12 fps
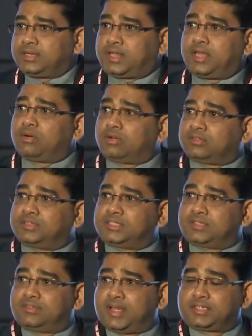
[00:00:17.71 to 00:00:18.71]
take all of
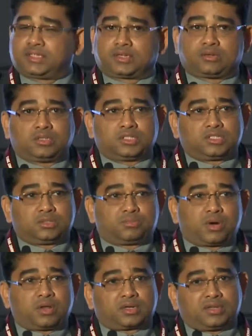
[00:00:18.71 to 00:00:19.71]
these advanced technologies and
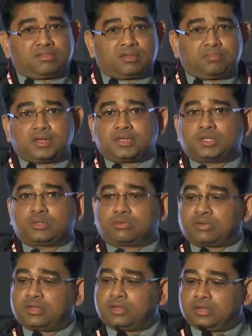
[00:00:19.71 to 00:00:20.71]
product development into
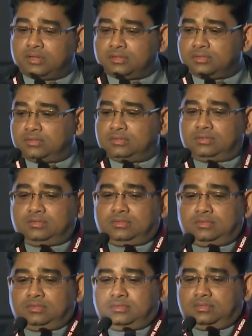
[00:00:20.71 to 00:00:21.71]
real
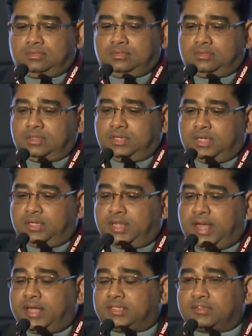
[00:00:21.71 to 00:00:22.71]
in the
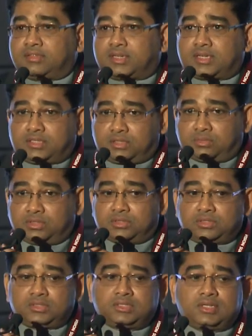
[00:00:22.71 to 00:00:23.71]
hands of the
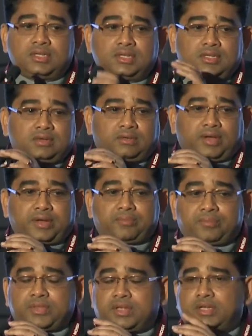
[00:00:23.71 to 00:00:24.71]
customers,
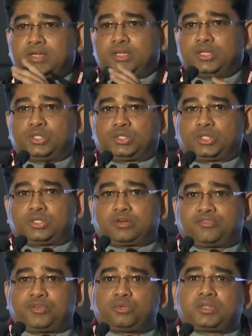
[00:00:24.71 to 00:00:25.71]
right? So there
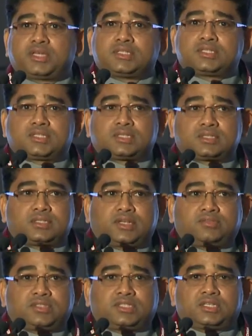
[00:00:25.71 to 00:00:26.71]
are a few things
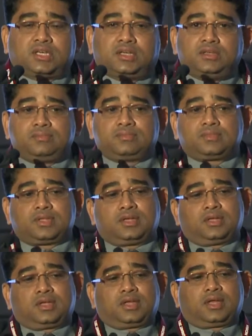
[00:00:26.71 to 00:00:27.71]
that we see,
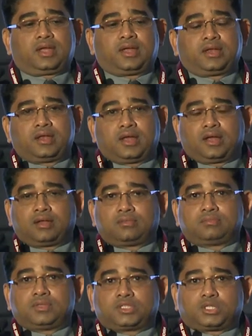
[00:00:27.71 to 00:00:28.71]
and
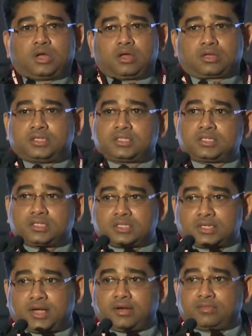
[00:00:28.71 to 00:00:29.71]
the talk
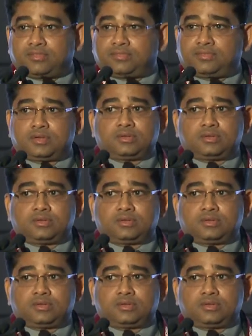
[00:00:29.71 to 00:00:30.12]
is kind of,